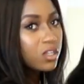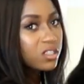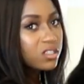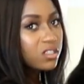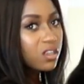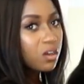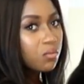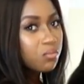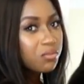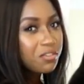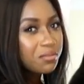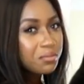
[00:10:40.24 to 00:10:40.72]
ones
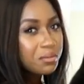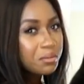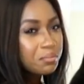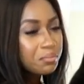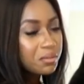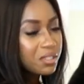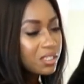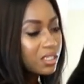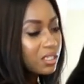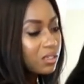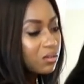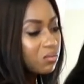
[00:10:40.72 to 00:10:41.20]
are
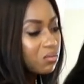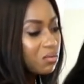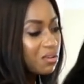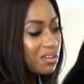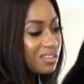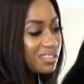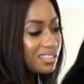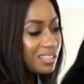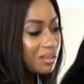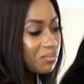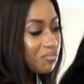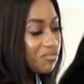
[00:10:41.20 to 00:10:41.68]
probably
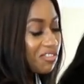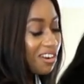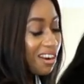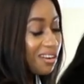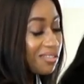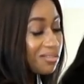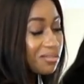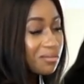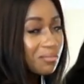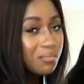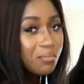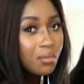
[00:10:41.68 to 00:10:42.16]
what is it
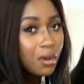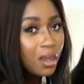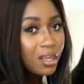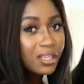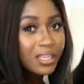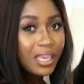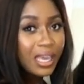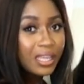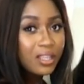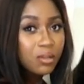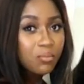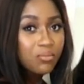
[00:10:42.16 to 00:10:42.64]
brown
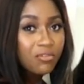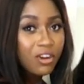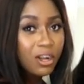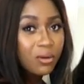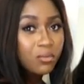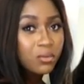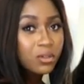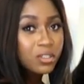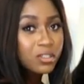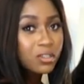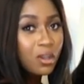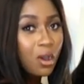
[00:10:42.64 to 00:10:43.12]
but yeah the
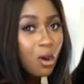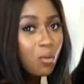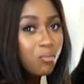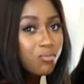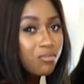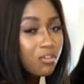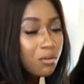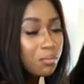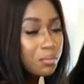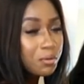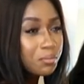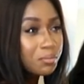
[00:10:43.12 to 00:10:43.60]
brown one that I'll
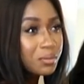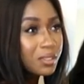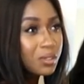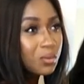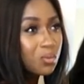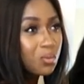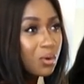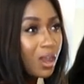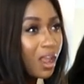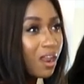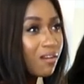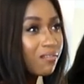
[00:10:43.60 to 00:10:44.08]

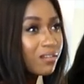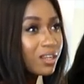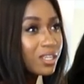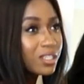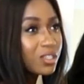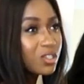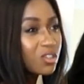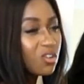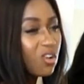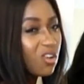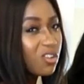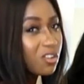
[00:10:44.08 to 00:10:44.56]
probably wear
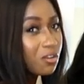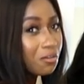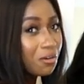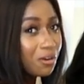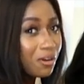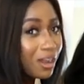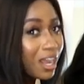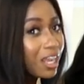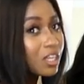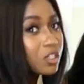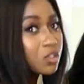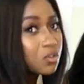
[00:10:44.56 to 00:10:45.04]
it on a
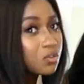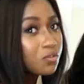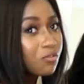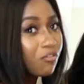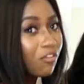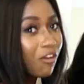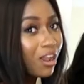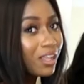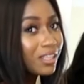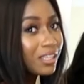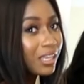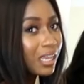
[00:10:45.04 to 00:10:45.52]
casual
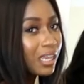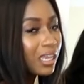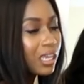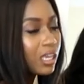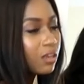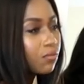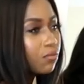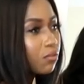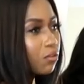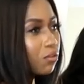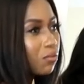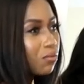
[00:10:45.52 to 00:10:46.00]
Friday
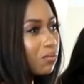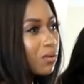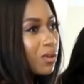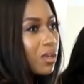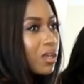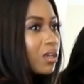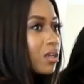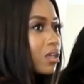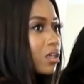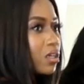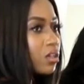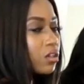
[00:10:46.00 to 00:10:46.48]
if you're
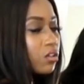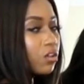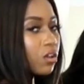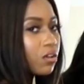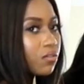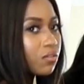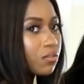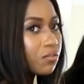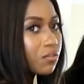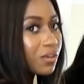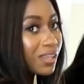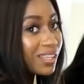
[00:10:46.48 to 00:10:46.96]
you know
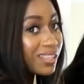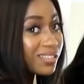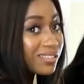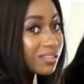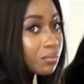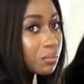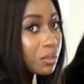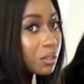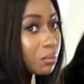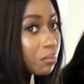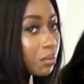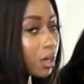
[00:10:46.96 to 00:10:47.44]
if you think
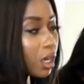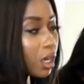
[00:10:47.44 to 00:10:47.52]
it's a bit